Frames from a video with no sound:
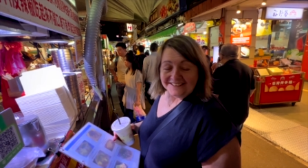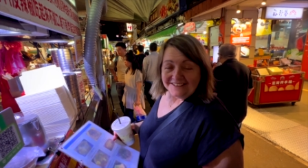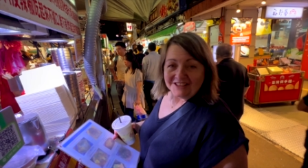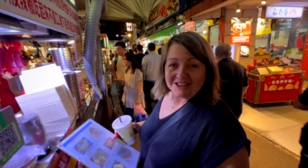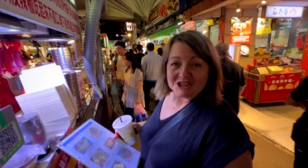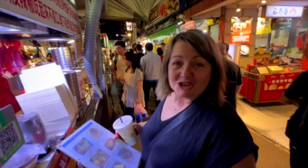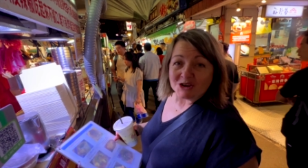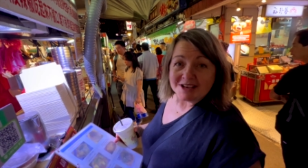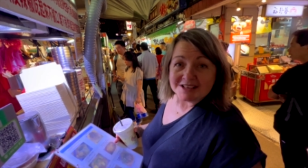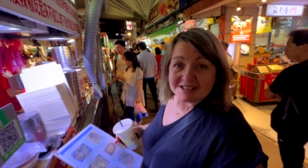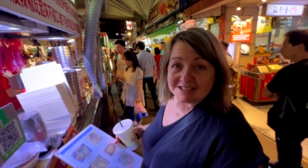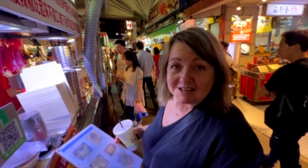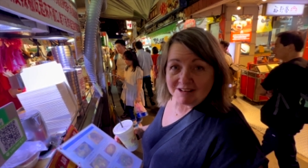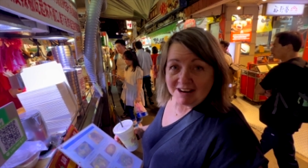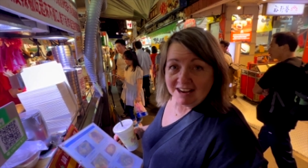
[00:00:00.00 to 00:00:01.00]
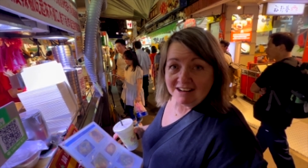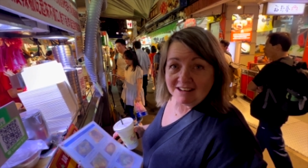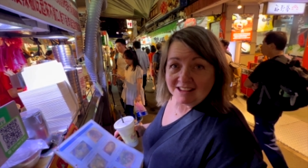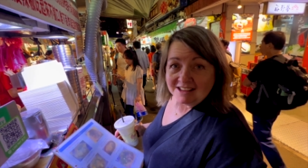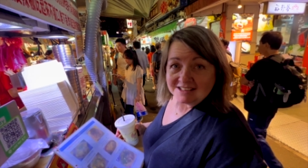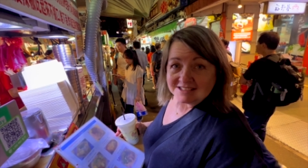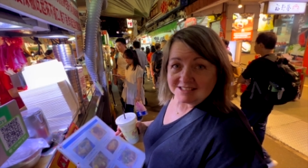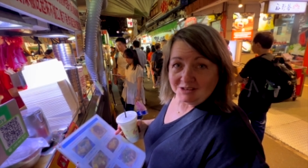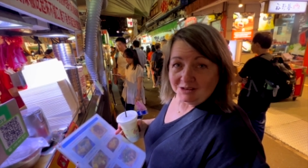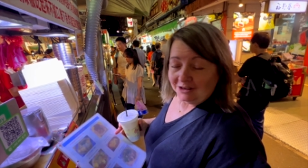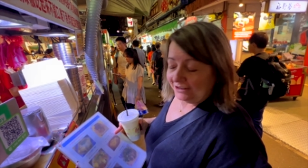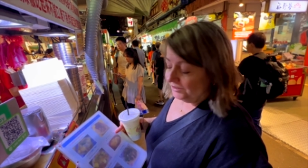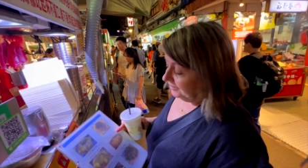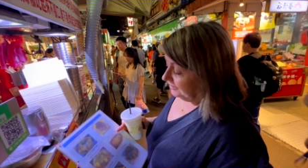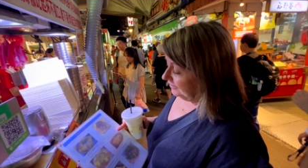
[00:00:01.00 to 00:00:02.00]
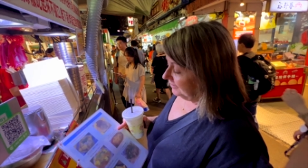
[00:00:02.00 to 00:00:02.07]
The choices are endless, you know.